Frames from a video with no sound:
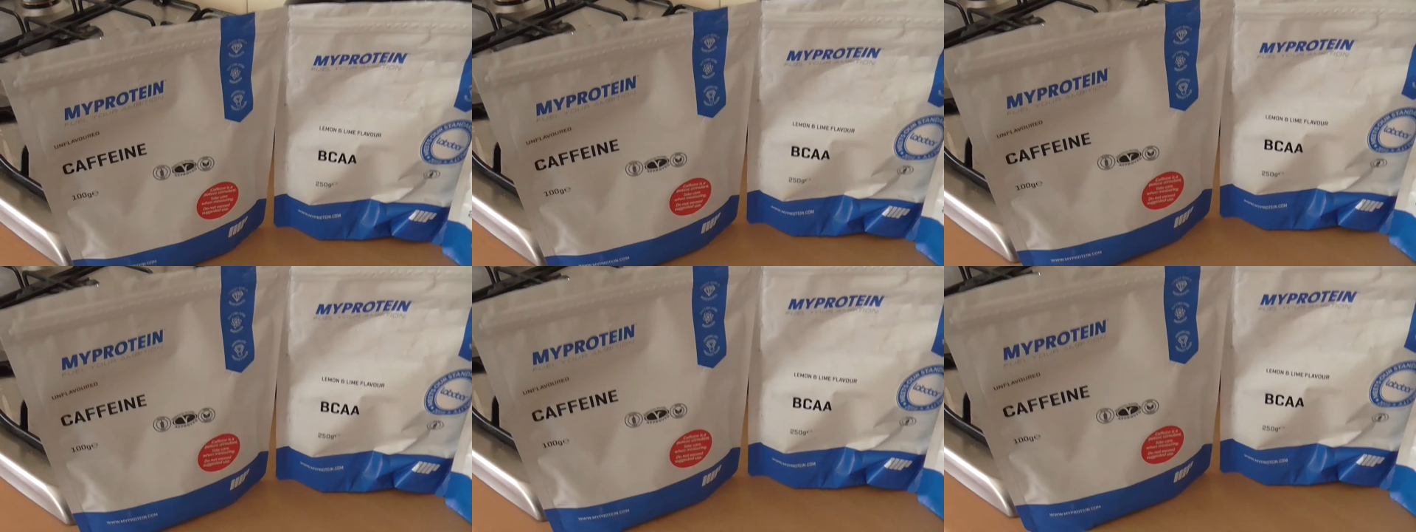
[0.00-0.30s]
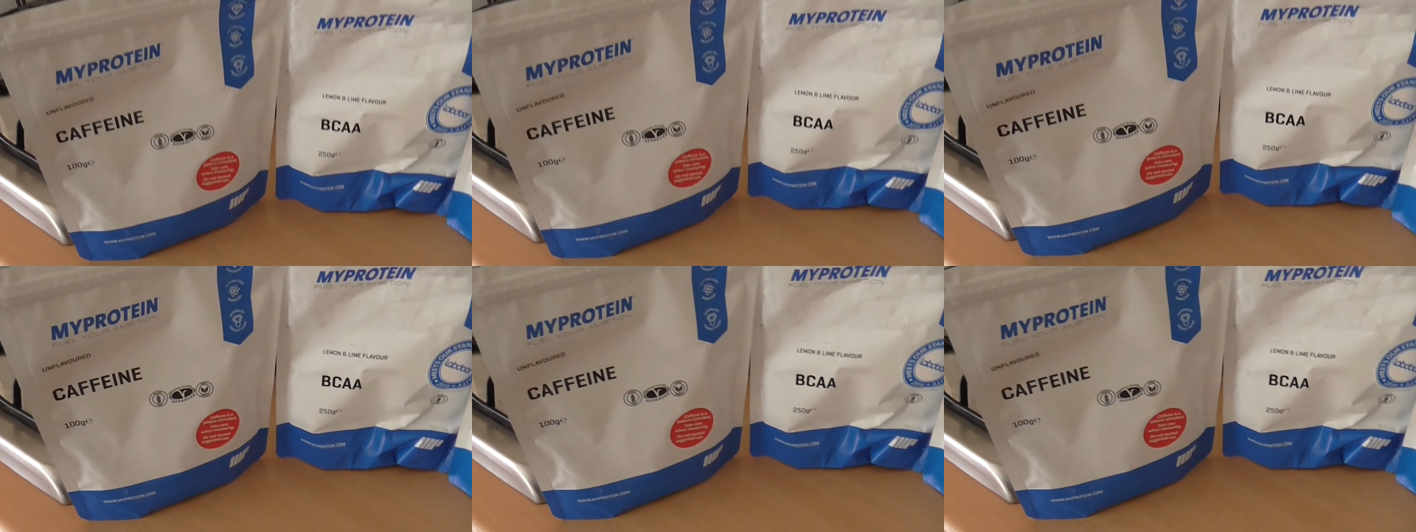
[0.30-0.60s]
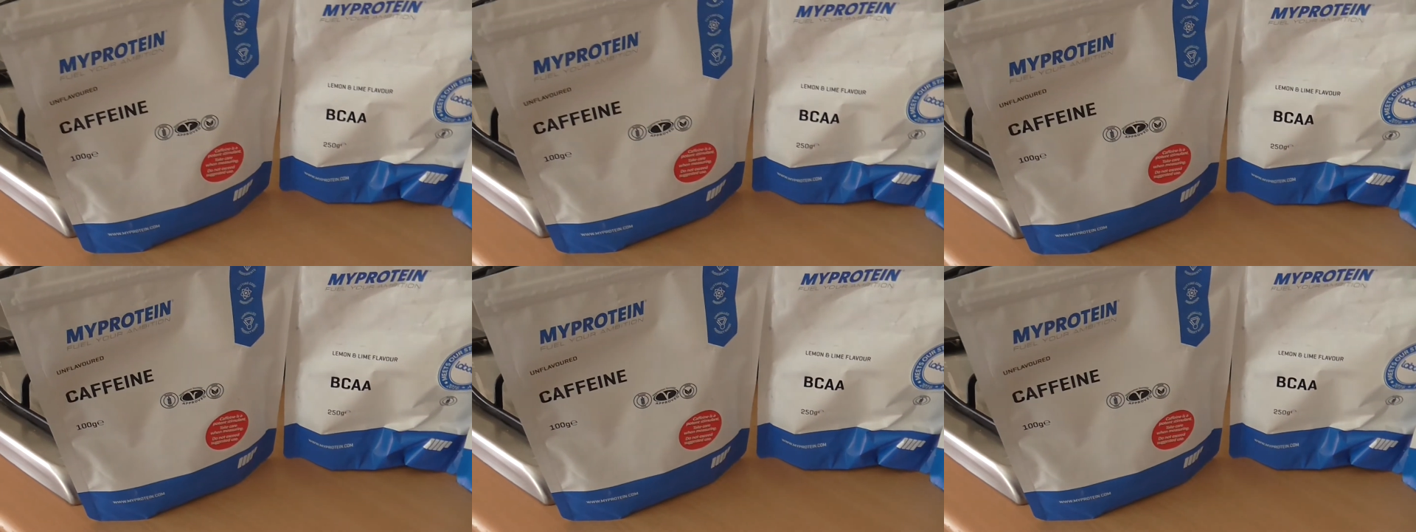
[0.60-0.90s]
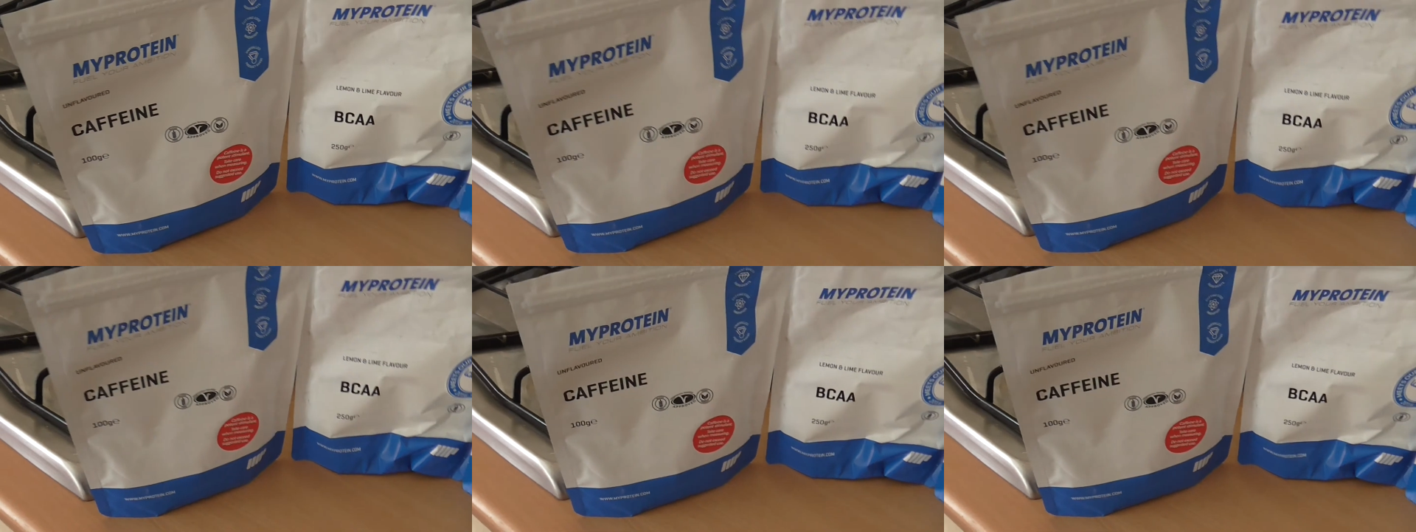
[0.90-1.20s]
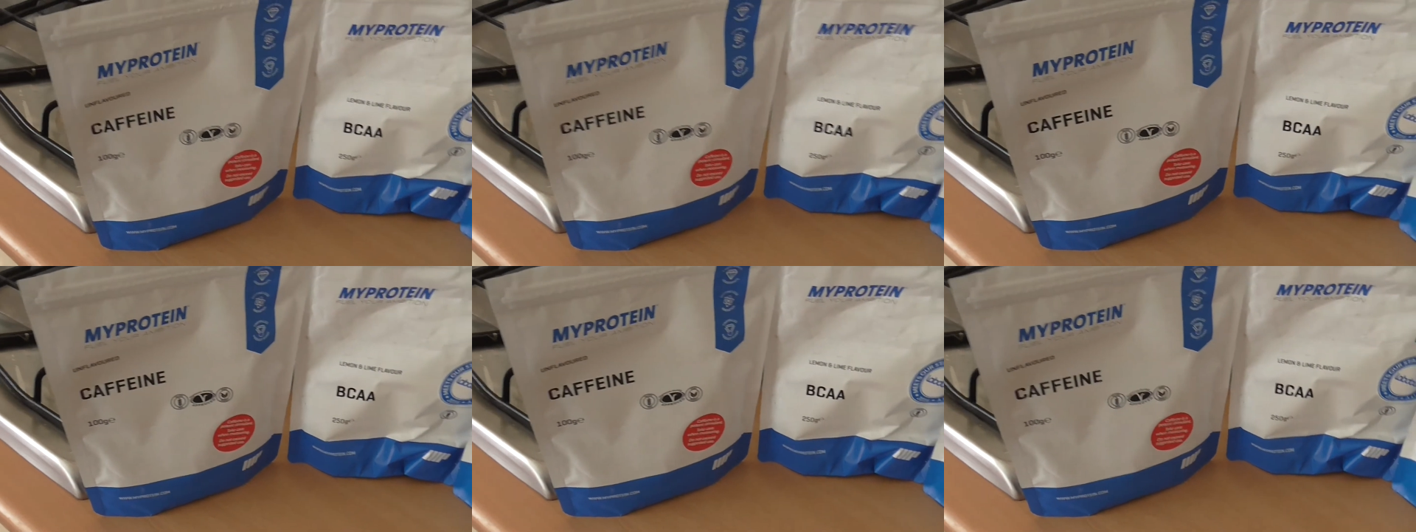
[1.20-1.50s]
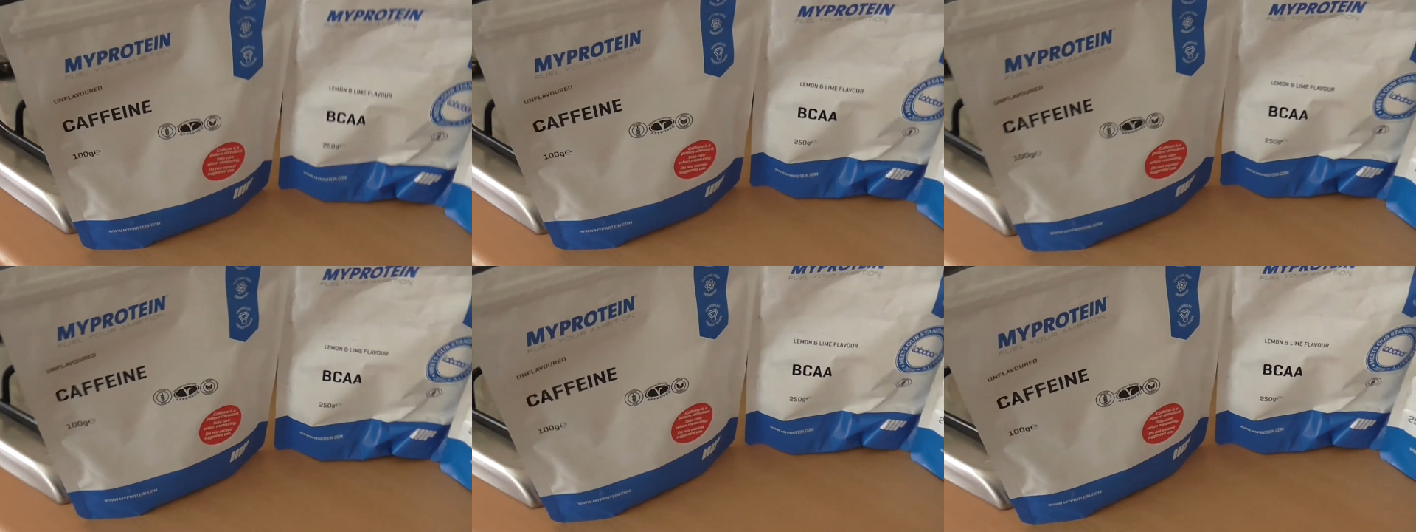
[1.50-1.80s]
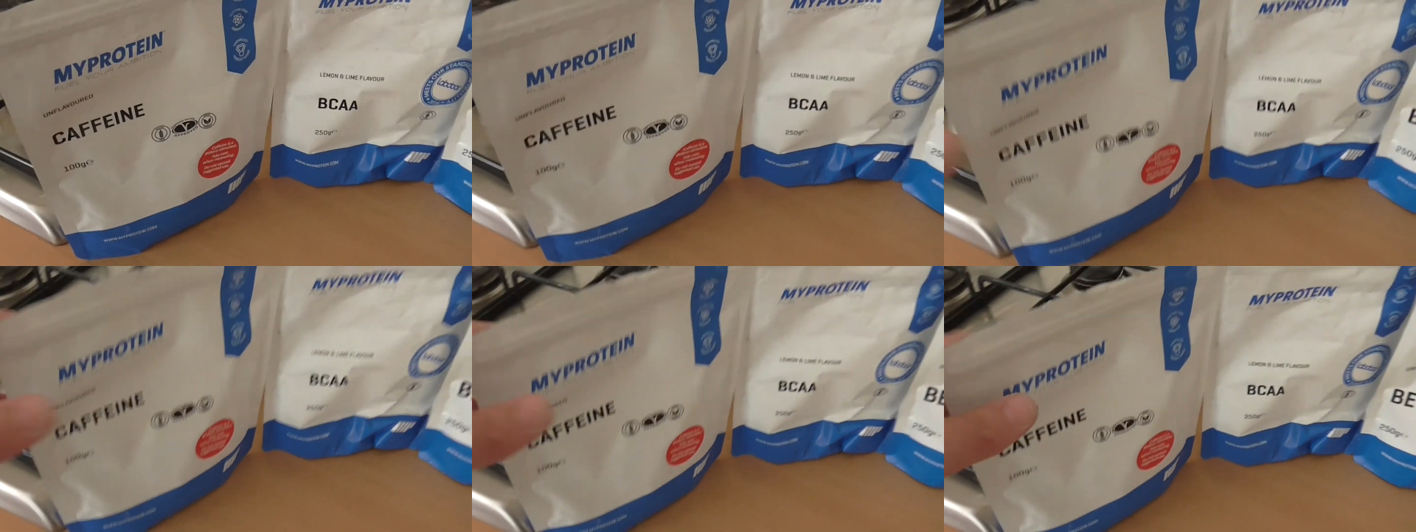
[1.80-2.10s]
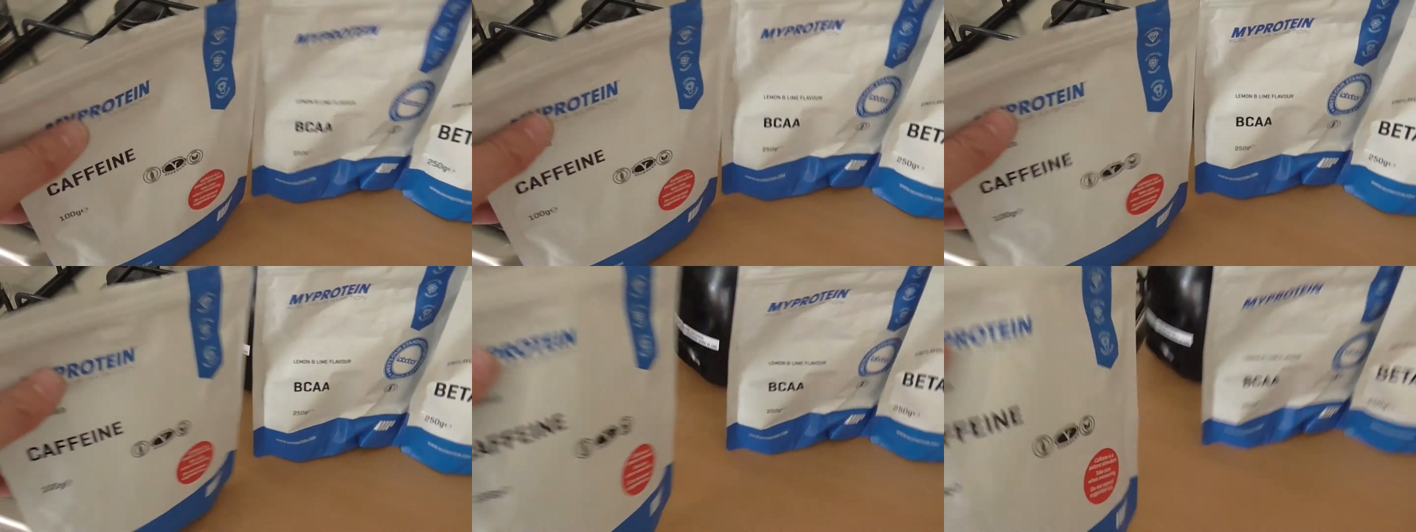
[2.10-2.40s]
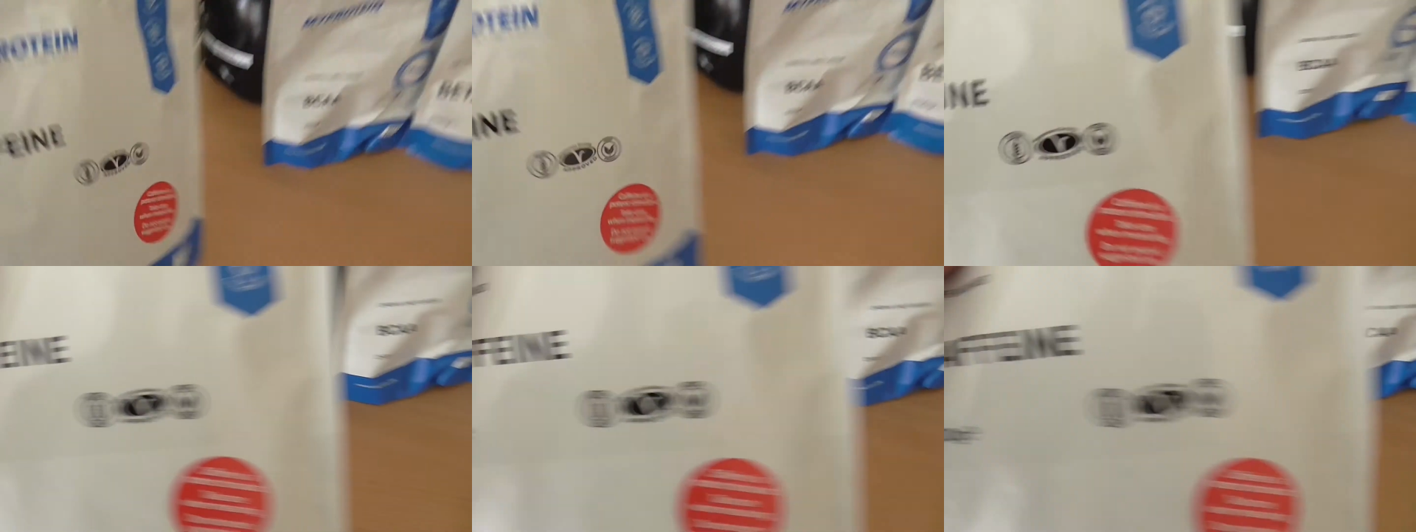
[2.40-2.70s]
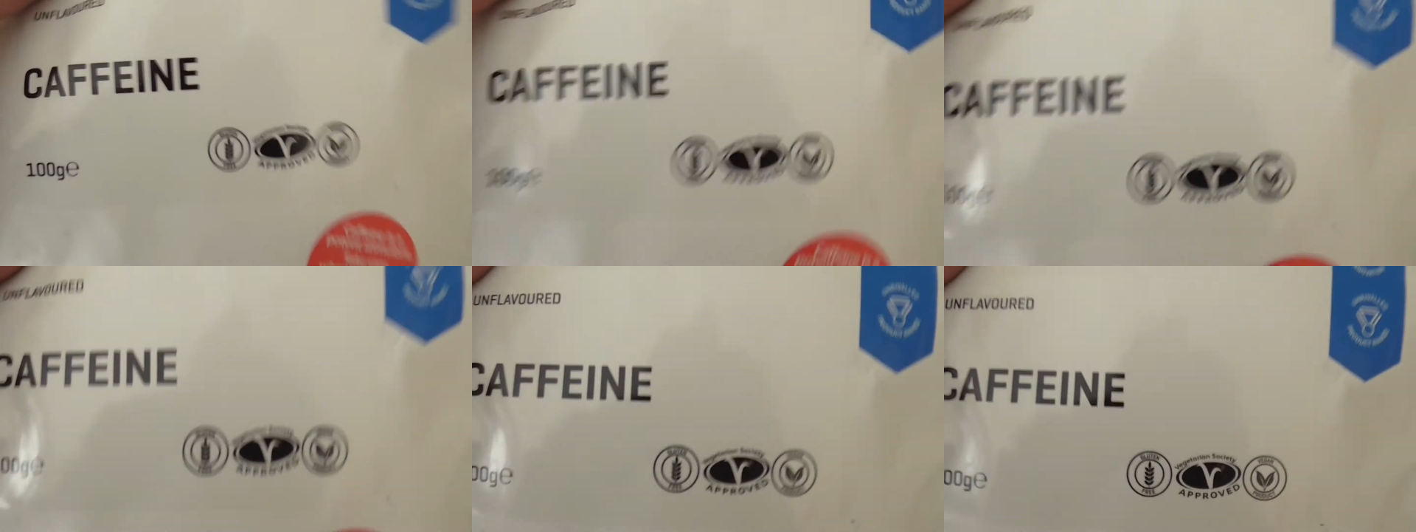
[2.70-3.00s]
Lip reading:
Nobody's mouth can be seen.